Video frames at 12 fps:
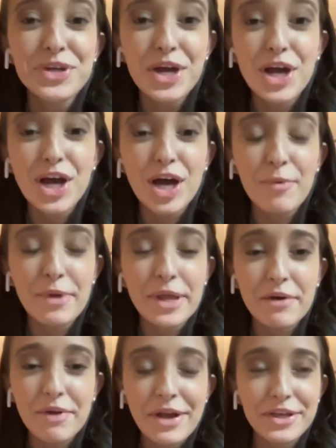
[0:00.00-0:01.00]
Um, and
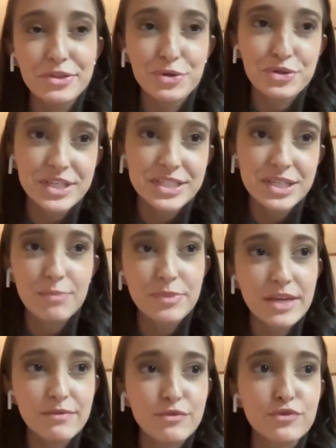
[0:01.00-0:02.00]
I write like three things that I'm
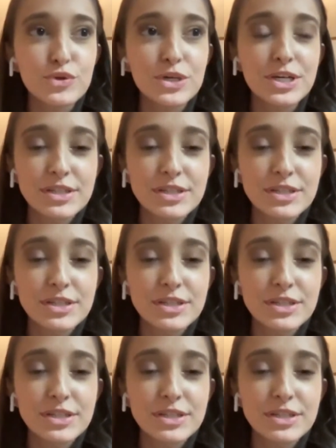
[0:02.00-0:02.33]
thankful for.